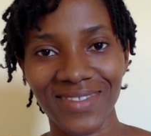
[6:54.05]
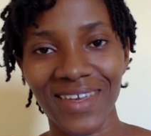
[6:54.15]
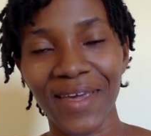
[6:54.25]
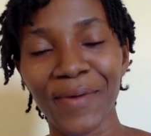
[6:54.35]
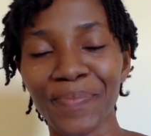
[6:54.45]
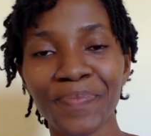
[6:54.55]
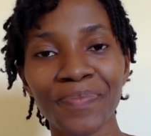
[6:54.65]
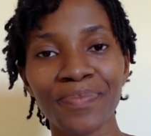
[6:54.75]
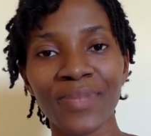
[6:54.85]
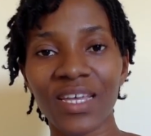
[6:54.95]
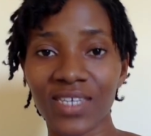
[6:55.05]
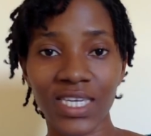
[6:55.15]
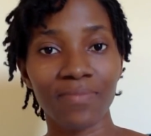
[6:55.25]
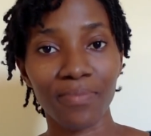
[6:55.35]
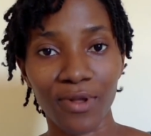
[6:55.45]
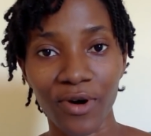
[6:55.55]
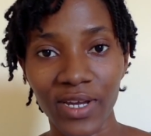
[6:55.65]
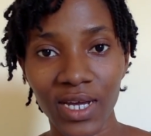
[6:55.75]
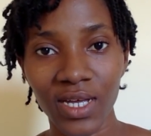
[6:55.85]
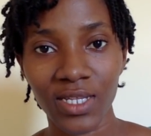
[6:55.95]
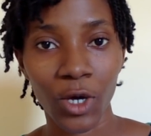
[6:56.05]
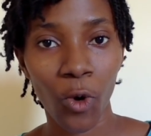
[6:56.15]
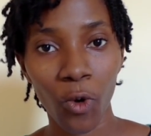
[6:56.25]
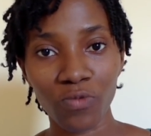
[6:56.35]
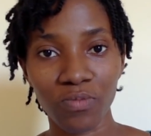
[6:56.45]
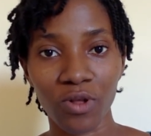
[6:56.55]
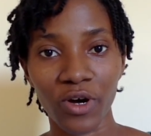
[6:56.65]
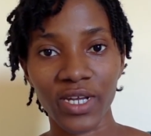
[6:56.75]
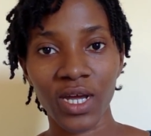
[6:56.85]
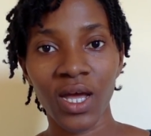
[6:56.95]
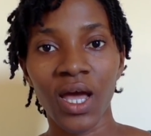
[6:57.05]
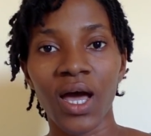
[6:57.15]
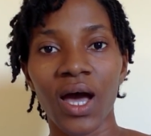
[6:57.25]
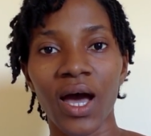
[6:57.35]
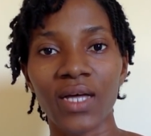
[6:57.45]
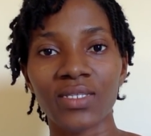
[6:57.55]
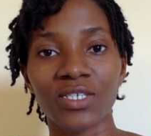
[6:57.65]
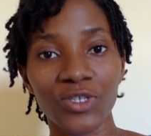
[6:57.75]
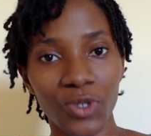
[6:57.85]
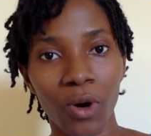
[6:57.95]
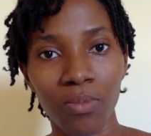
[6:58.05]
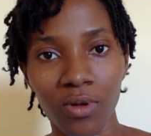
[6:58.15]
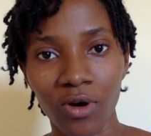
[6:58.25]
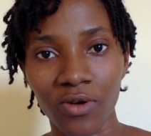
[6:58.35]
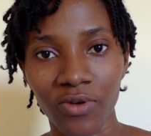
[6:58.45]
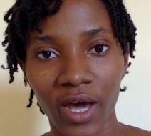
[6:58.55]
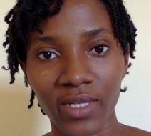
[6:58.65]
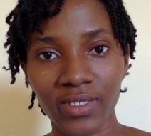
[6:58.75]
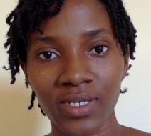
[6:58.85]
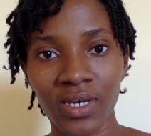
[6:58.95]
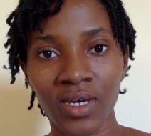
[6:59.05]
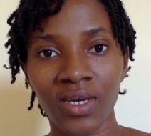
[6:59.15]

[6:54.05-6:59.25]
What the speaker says: They take in blood, they hold blood, and they store blood, right?